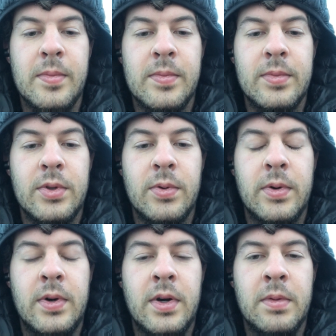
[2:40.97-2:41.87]
So we
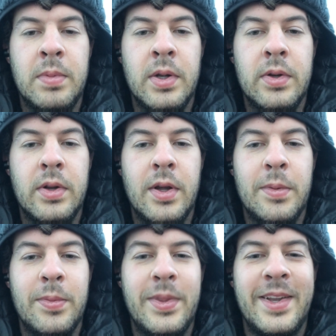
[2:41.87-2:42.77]
were all bundled
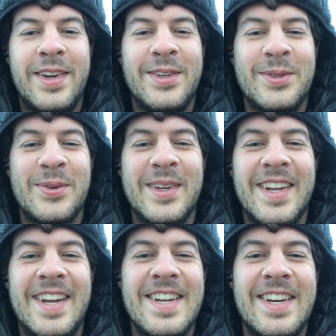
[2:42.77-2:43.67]
up. There's one
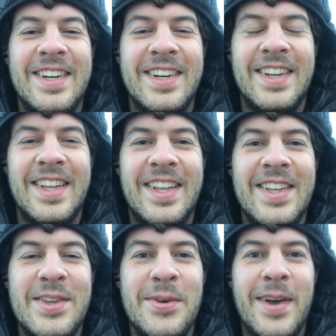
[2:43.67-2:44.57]
guy here
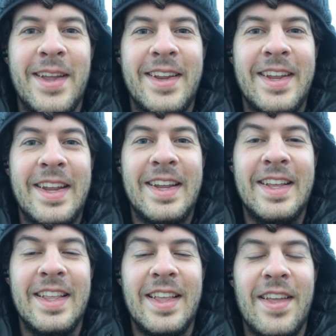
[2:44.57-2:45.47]
who had
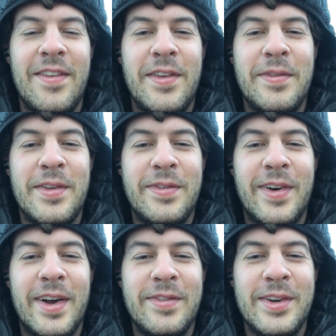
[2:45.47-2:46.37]
a
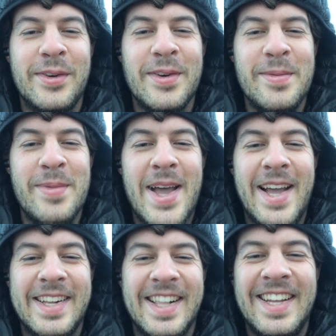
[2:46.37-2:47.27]
55-degree
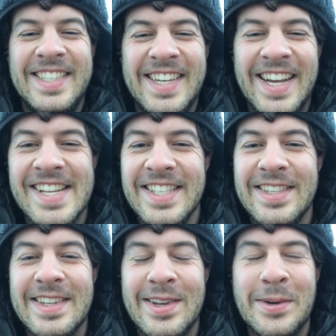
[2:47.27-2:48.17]
bag last night,
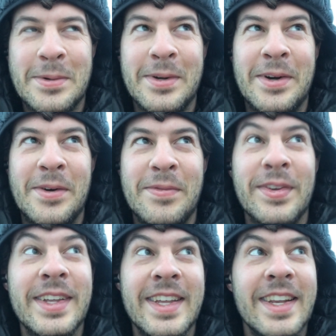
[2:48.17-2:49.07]
so
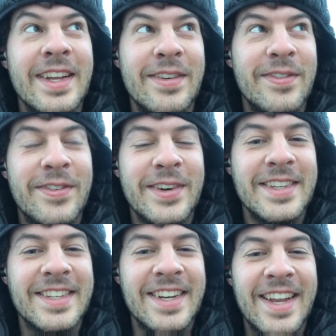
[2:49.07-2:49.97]
hopefully he didn't
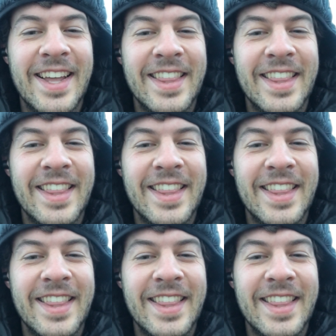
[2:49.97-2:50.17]
freeze to death.